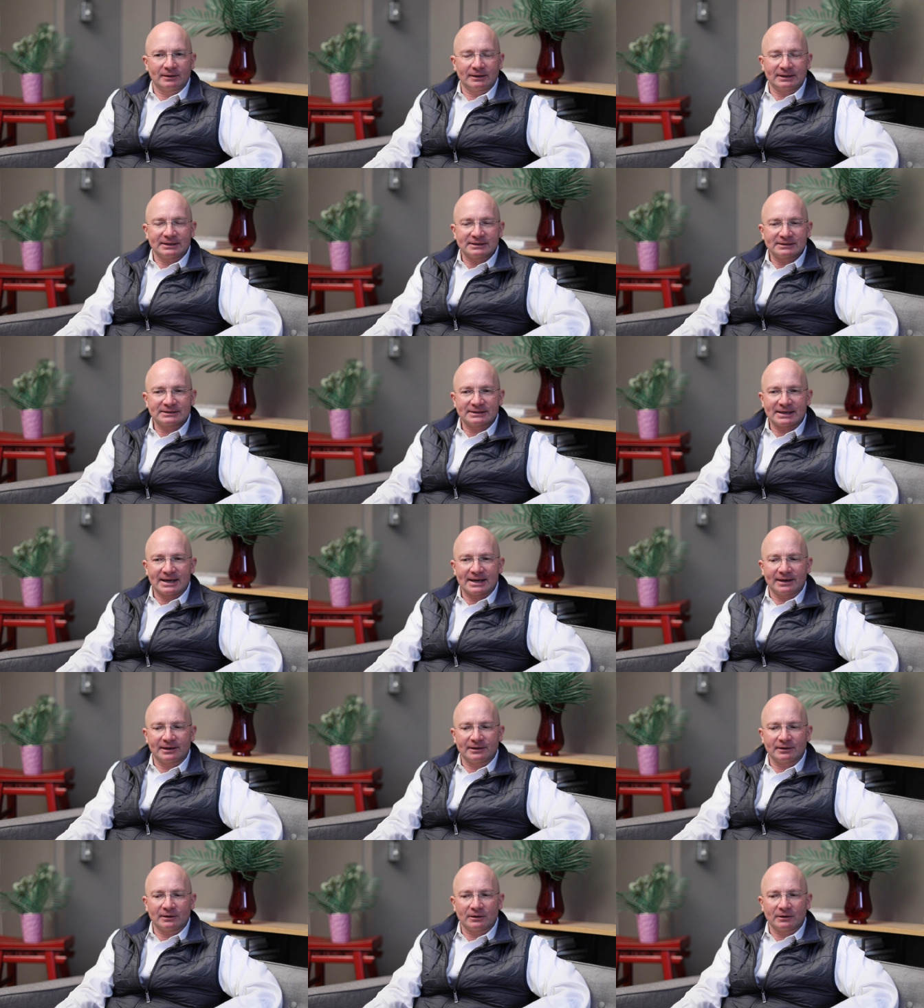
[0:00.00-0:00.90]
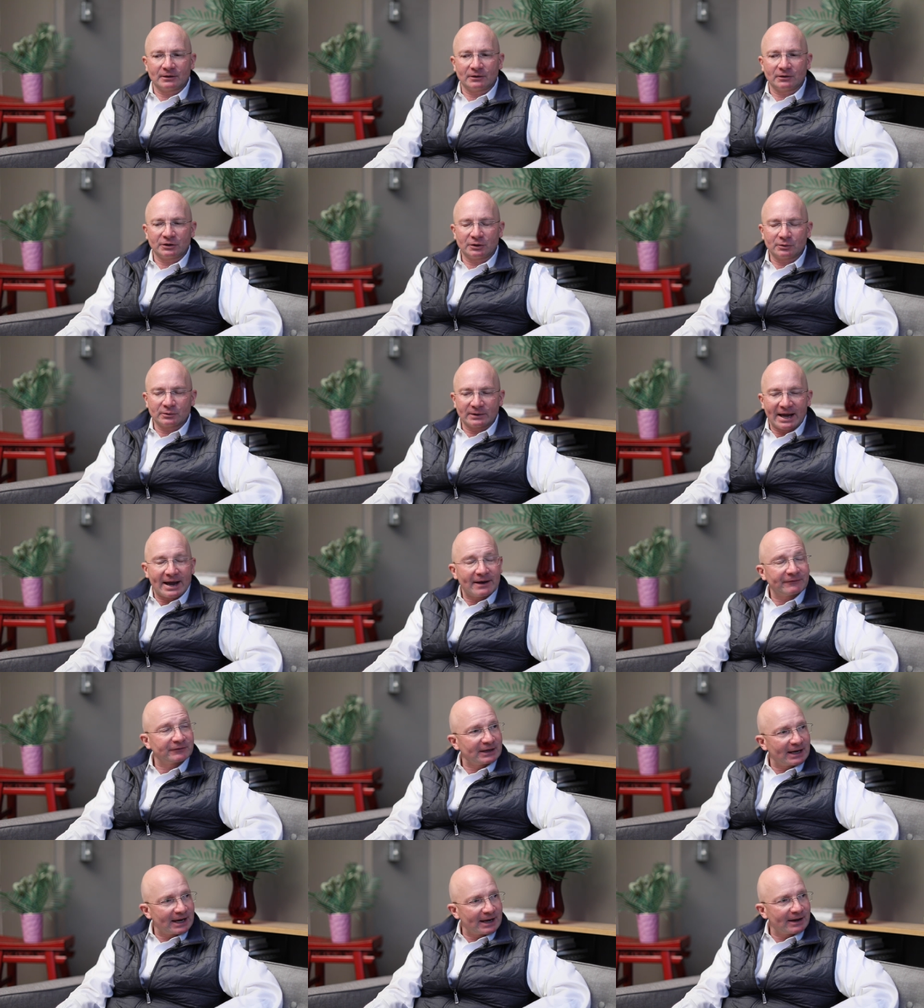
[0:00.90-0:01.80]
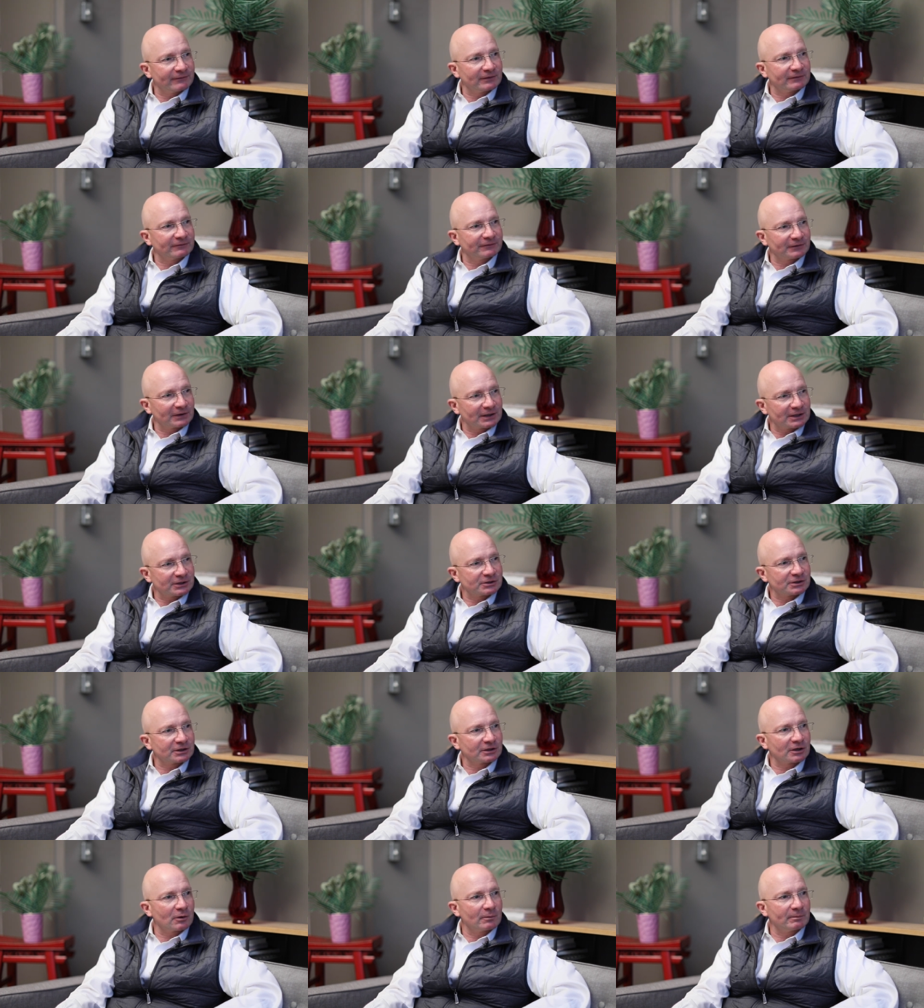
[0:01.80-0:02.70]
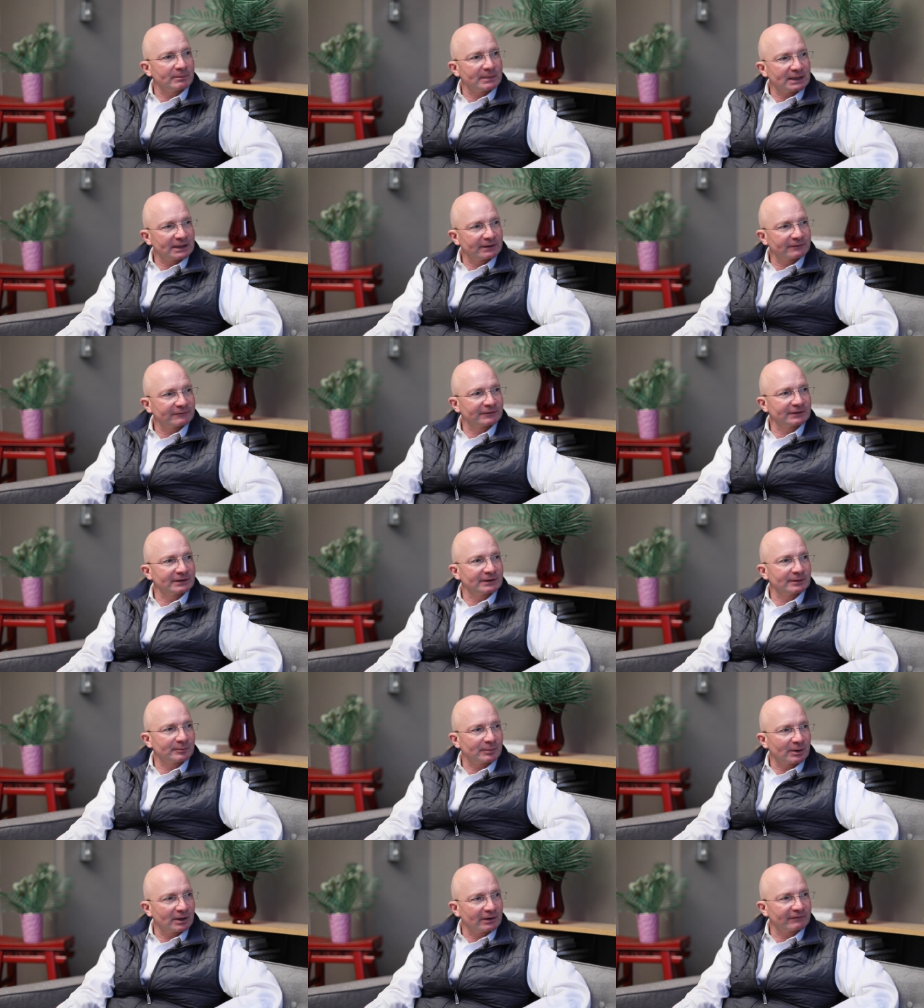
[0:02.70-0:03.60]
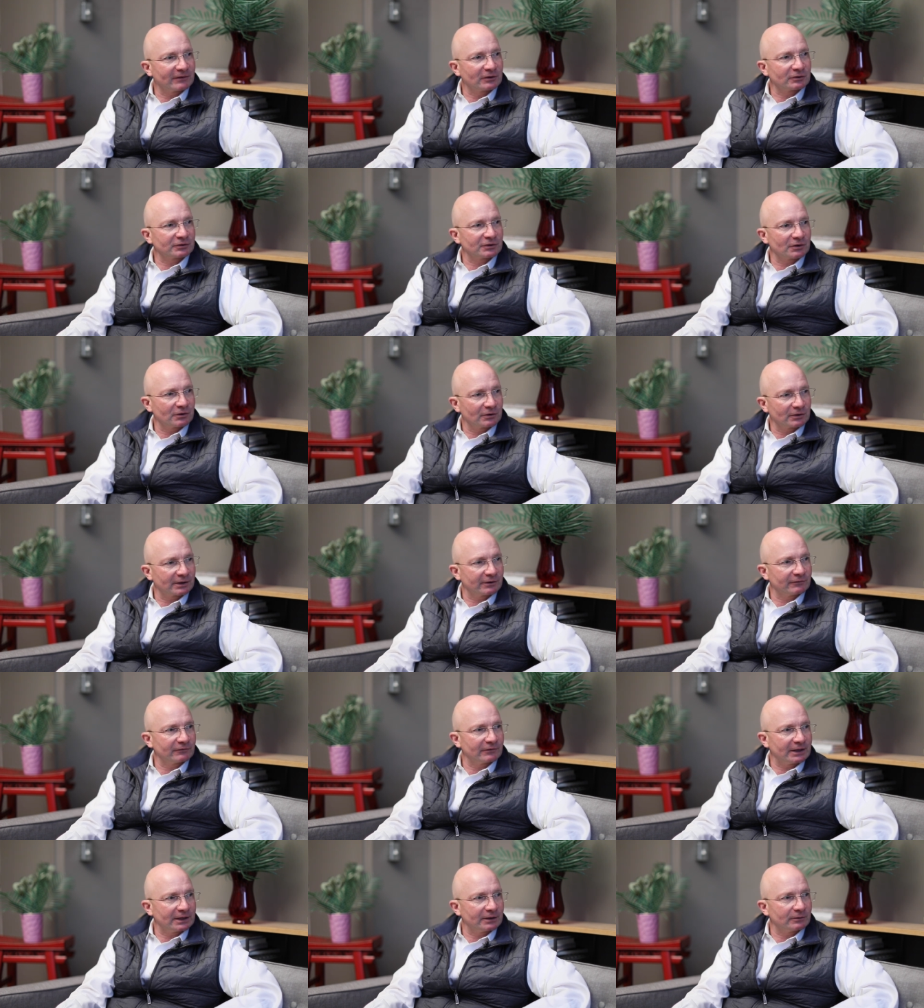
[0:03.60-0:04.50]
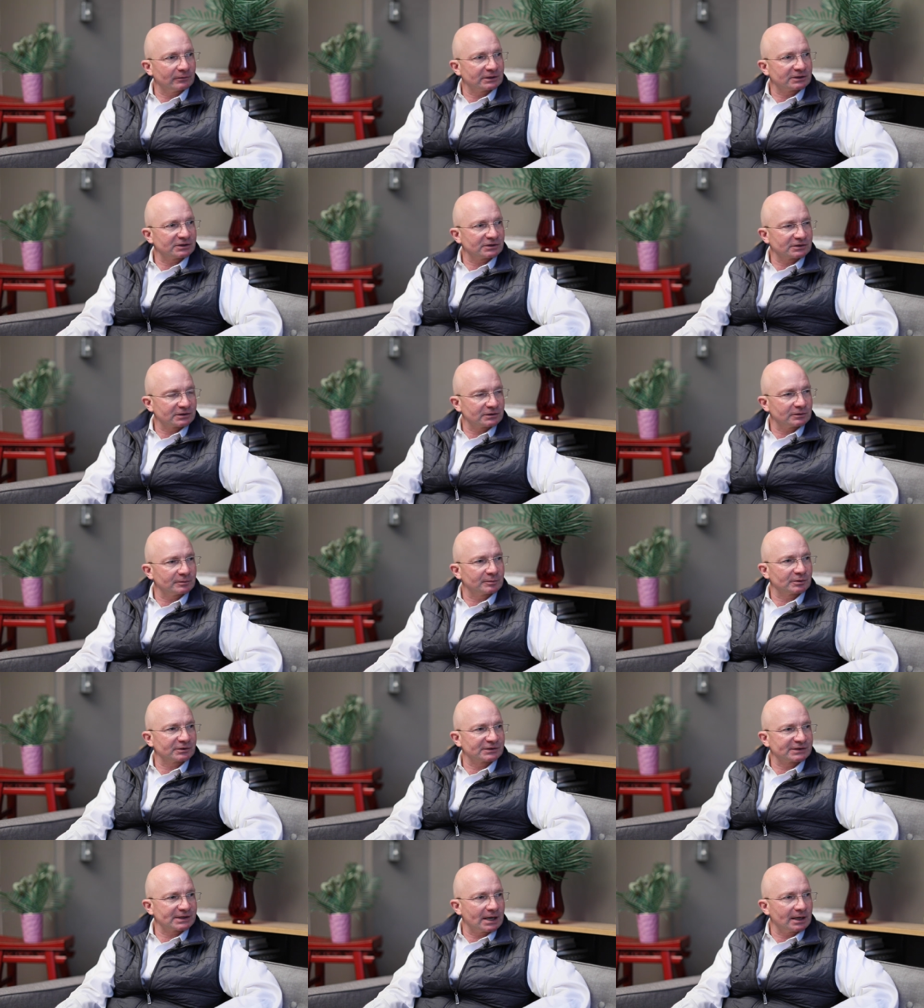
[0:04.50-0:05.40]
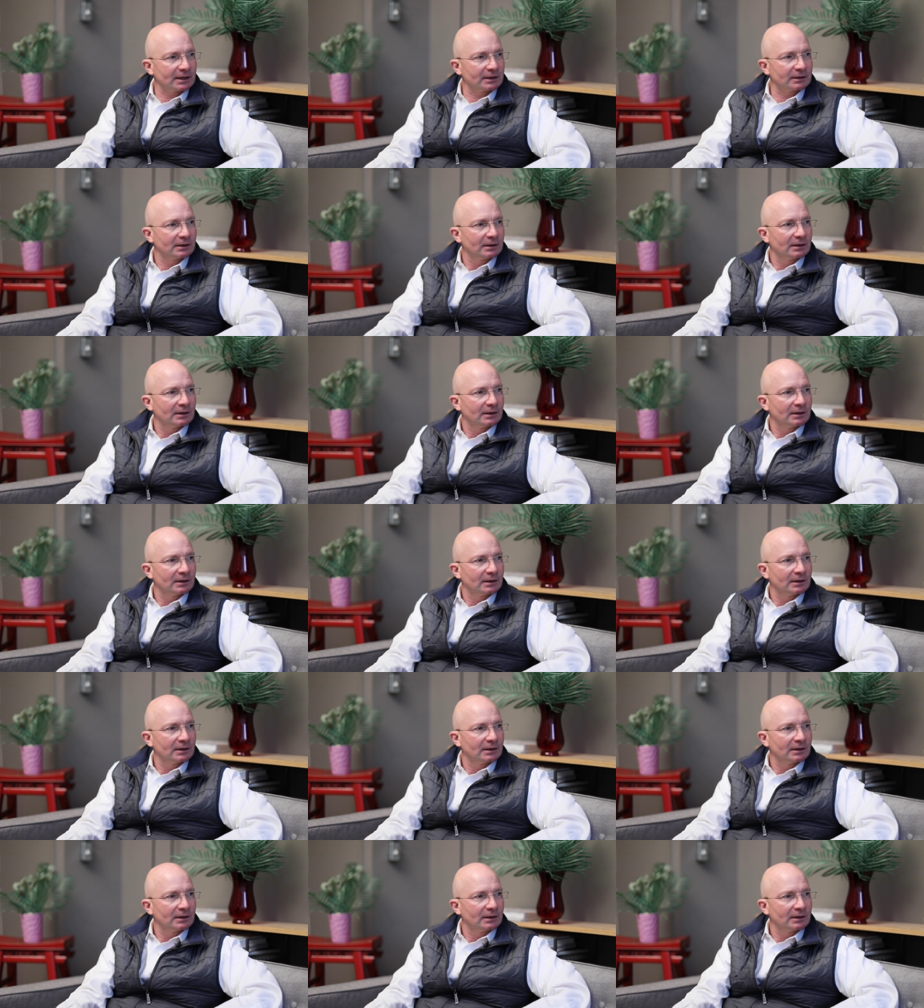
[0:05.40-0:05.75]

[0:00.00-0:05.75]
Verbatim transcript: he said, you would have to have inflation go meaningfully above our target rate, which is two percent.